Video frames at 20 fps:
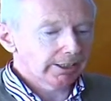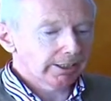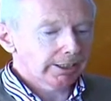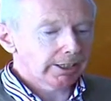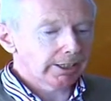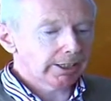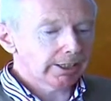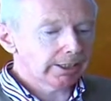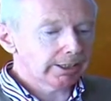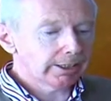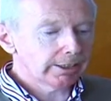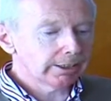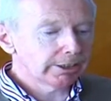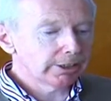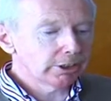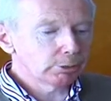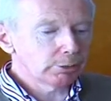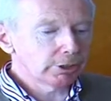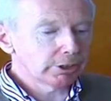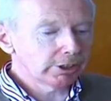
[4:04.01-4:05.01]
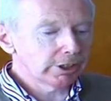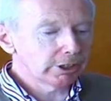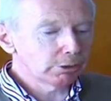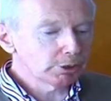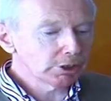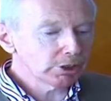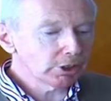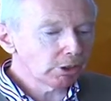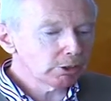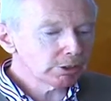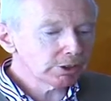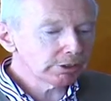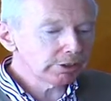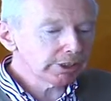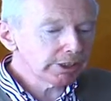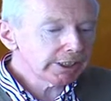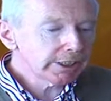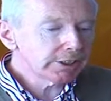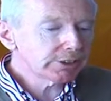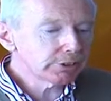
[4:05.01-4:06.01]
There was also a
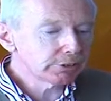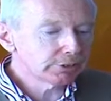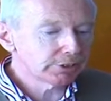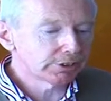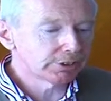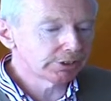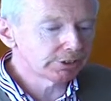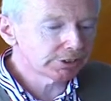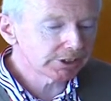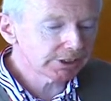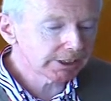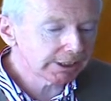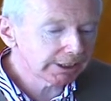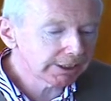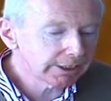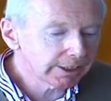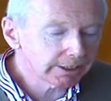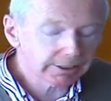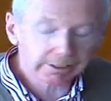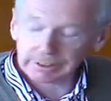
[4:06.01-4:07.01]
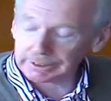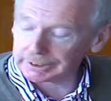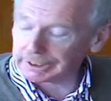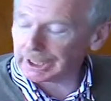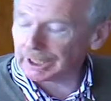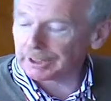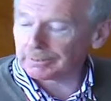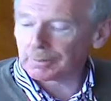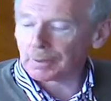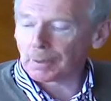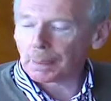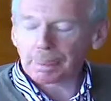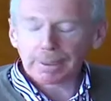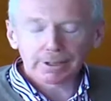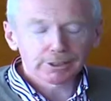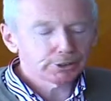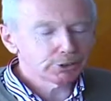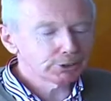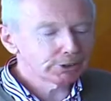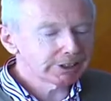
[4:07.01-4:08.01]
need to see that
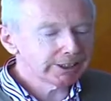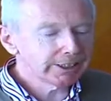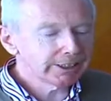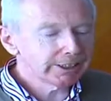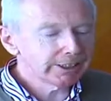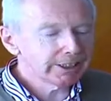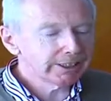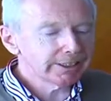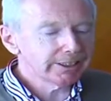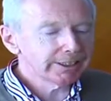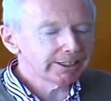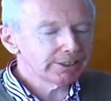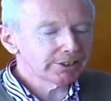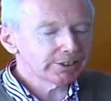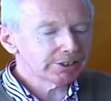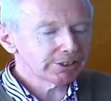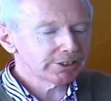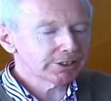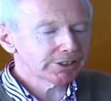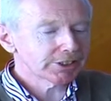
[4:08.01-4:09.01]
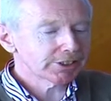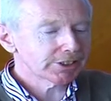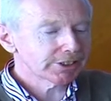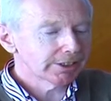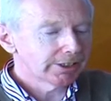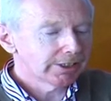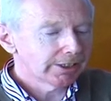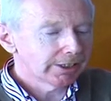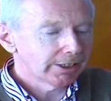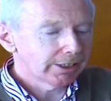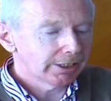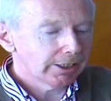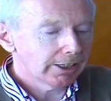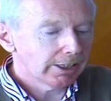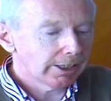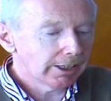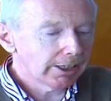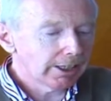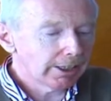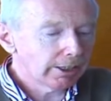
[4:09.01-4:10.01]
the interests
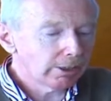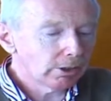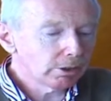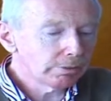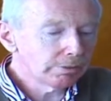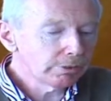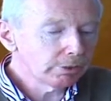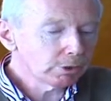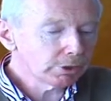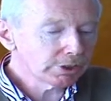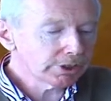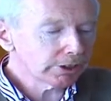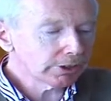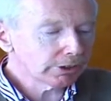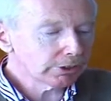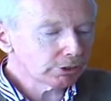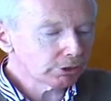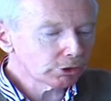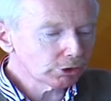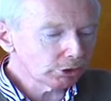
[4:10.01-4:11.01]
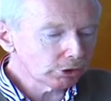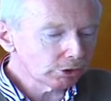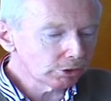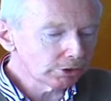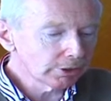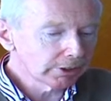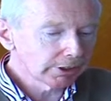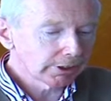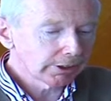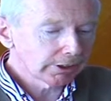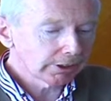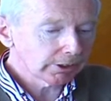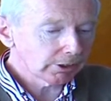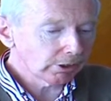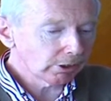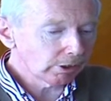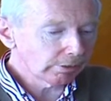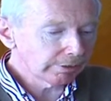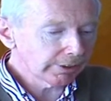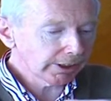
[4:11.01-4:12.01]
of those in control
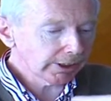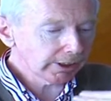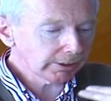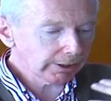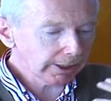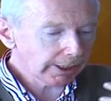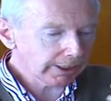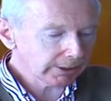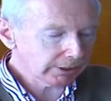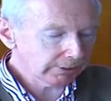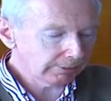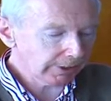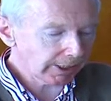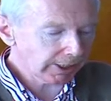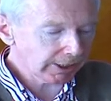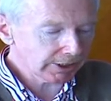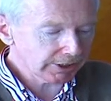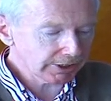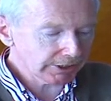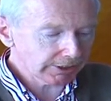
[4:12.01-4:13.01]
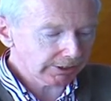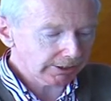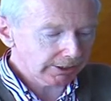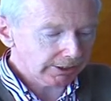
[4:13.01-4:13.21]
of the collectivized